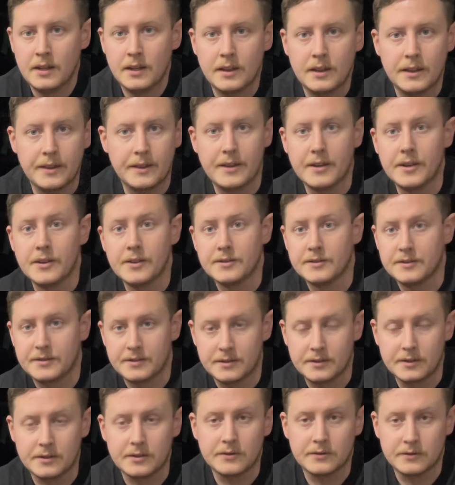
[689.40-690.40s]
there
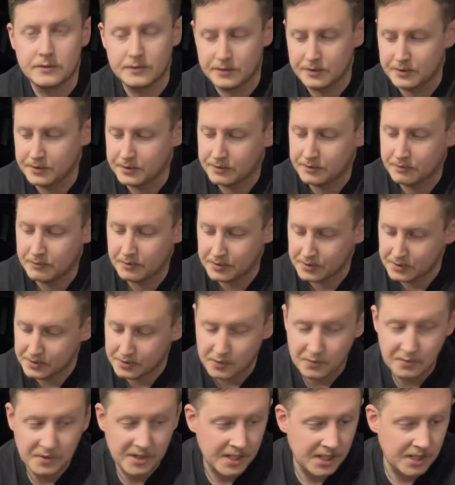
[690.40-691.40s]
were so
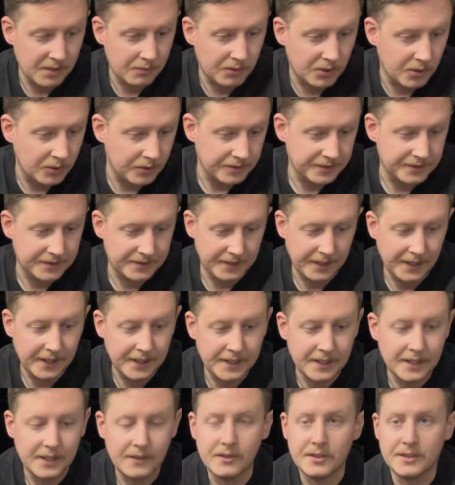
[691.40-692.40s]
many bolts, and
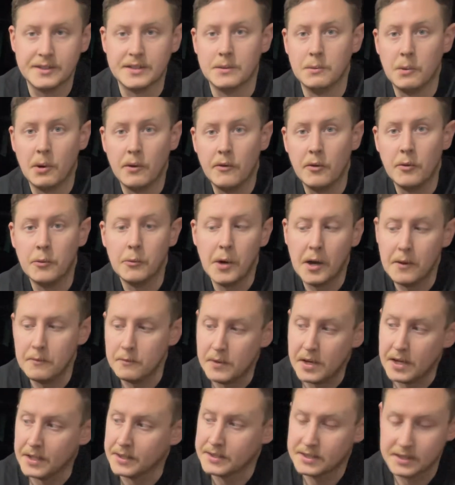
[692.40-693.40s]
even some of them I
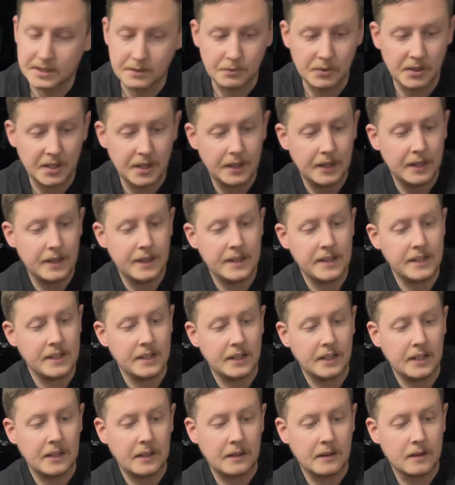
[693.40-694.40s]
missed. But
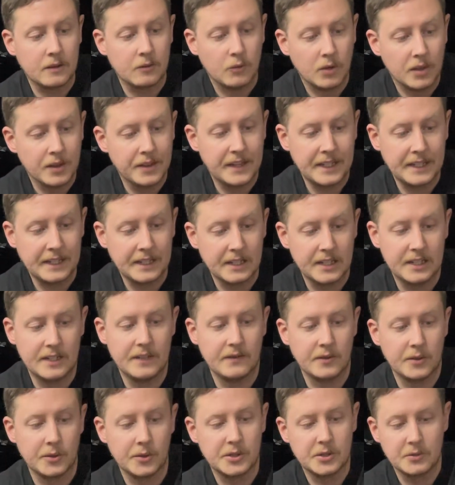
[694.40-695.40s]
the one thing that I've
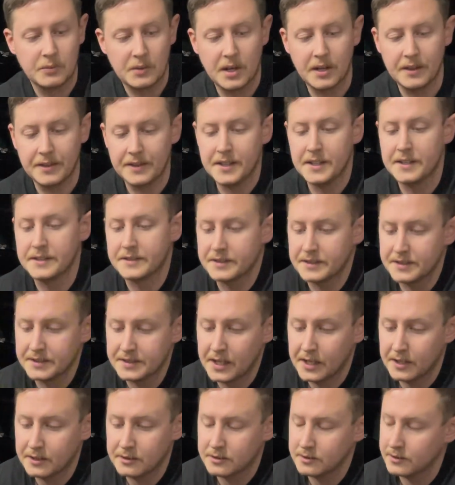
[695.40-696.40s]
learned about this is
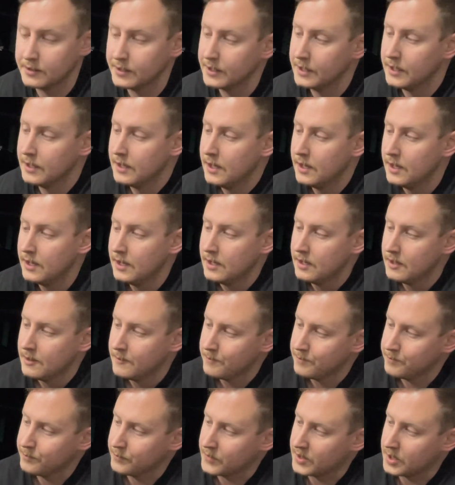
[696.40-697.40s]
actually
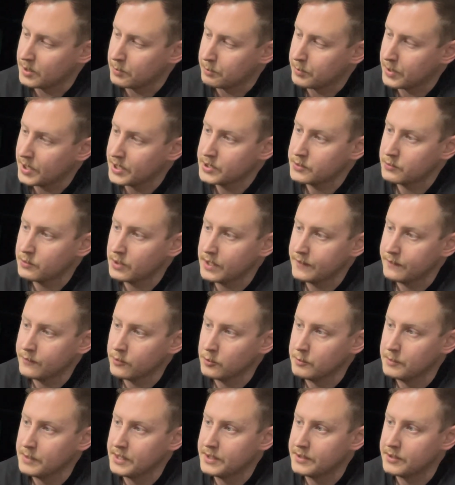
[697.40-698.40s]
the best way for
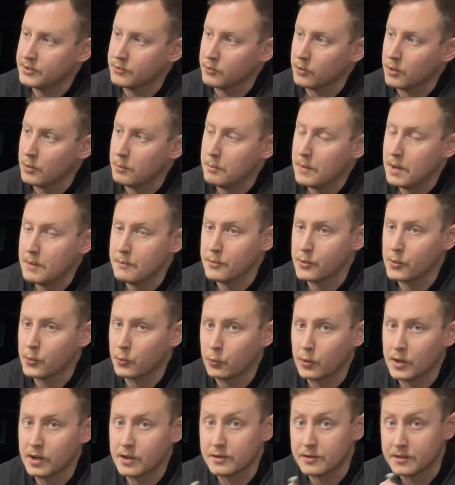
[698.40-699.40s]
me to remember
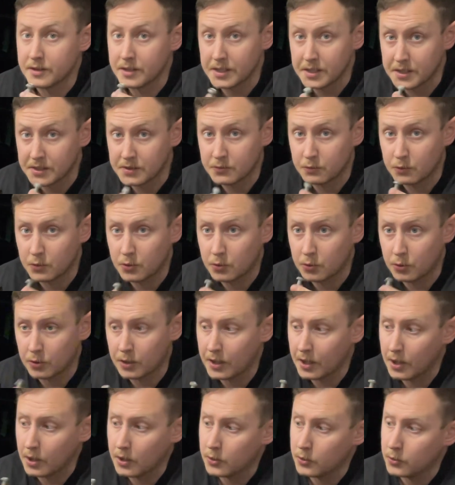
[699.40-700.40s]
where these will
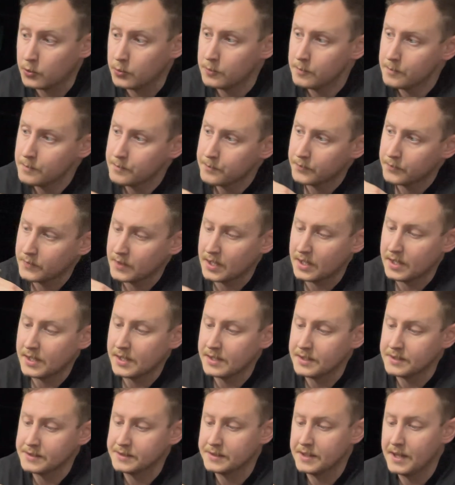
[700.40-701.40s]
go
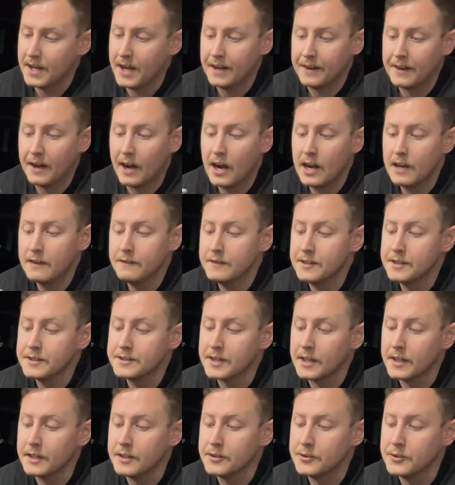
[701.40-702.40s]
is that I've
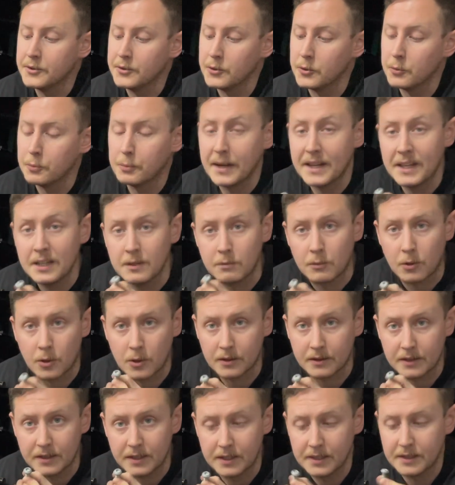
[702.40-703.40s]
decided to paint mark
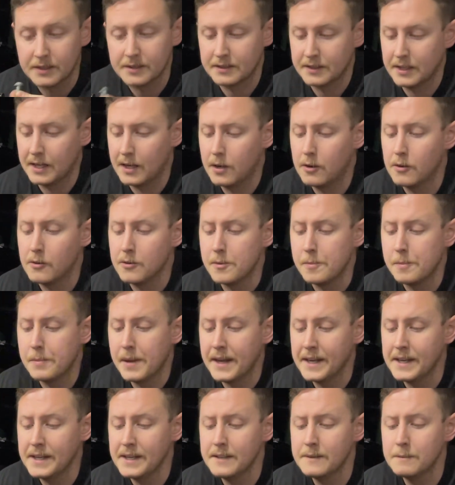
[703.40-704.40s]
these. Now the
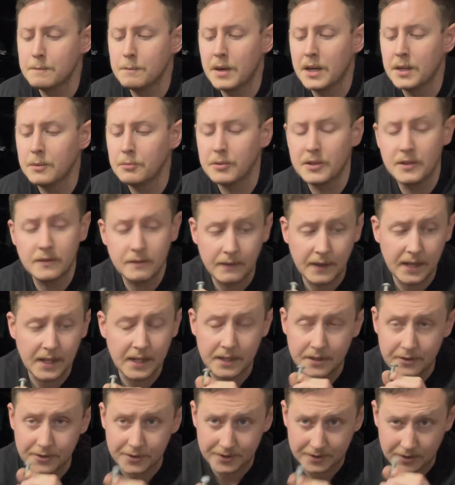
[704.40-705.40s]
paint might be
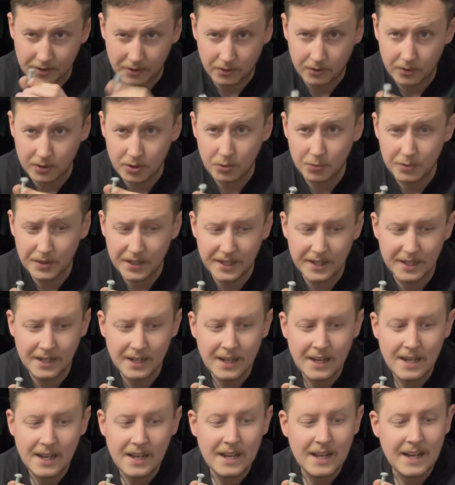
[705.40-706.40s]
faded just a little bit,
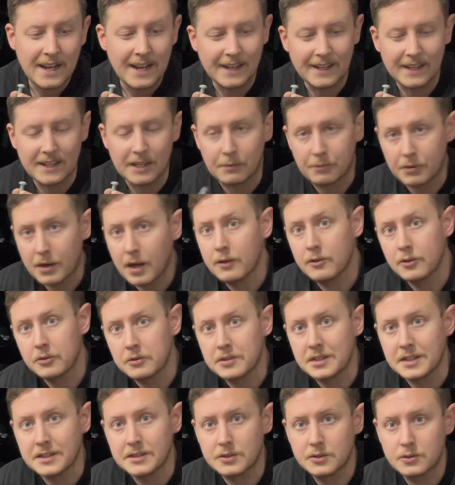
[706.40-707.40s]
and they probably will
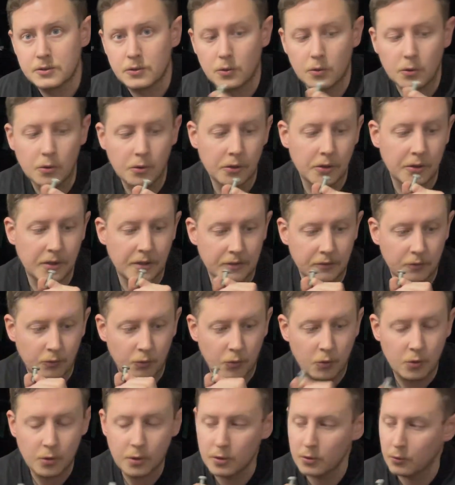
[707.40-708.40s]
get scored and
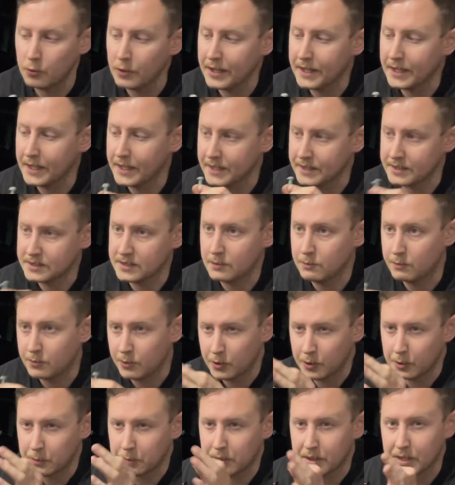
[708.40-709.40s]
worn away at some
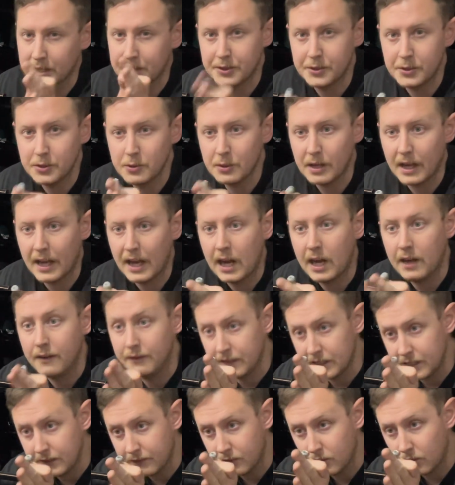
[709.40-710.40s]
point, but I do have,
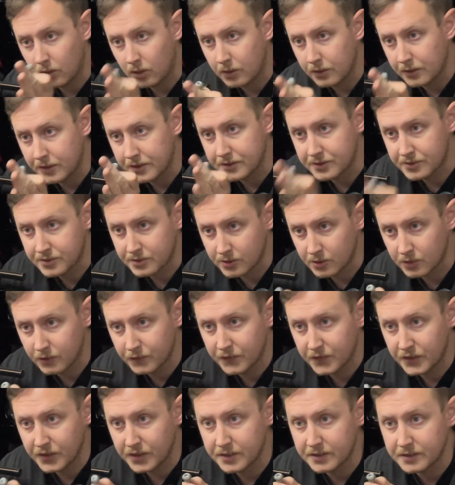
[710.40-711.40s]
even on the
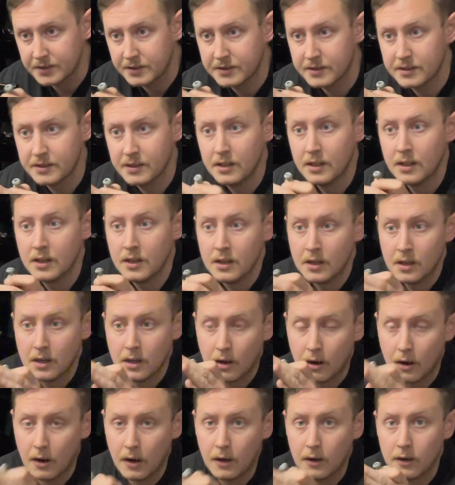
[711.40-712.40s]
surface
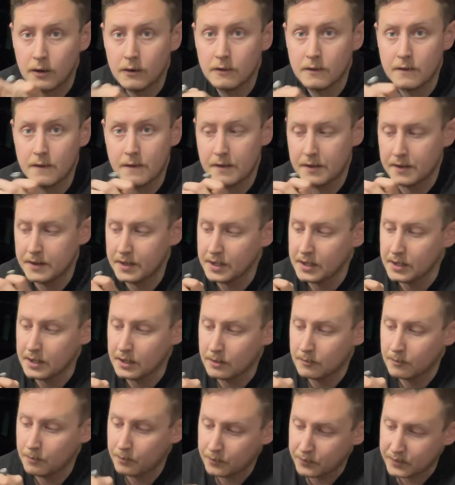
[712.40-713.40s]
of the
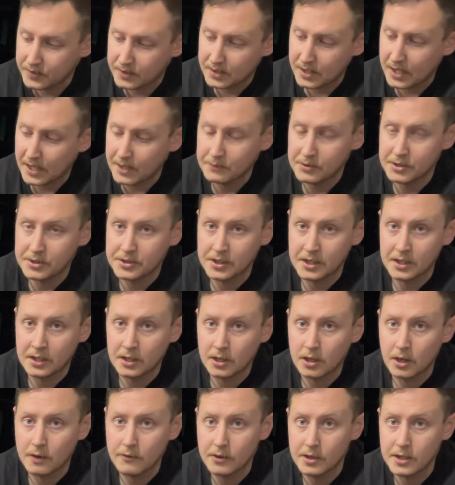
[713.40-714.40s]
timing chain
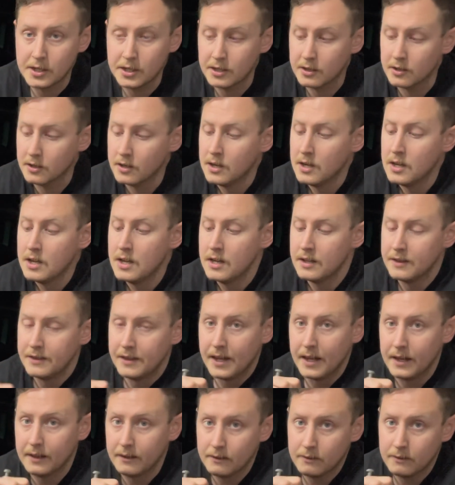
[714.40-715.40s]
cover here, that